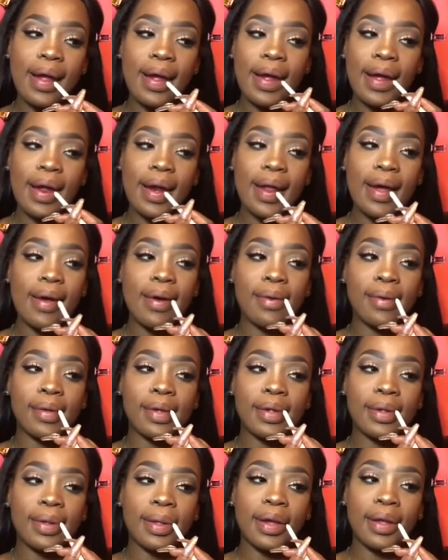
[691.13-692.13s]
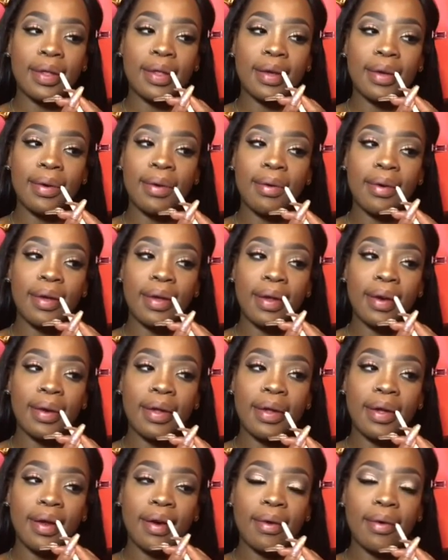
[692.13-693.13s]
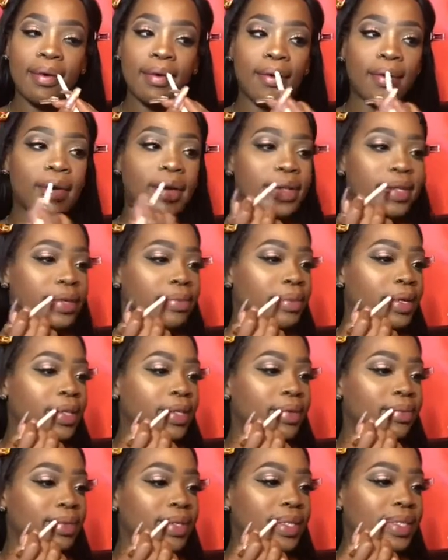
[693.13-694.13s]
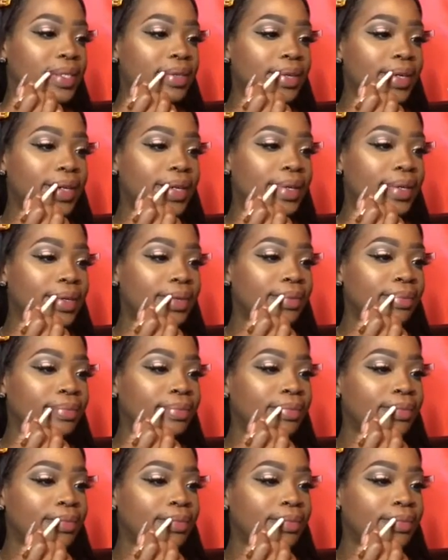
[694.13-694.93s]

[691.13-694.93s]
And I always like to go in the inner corners of my lips as well.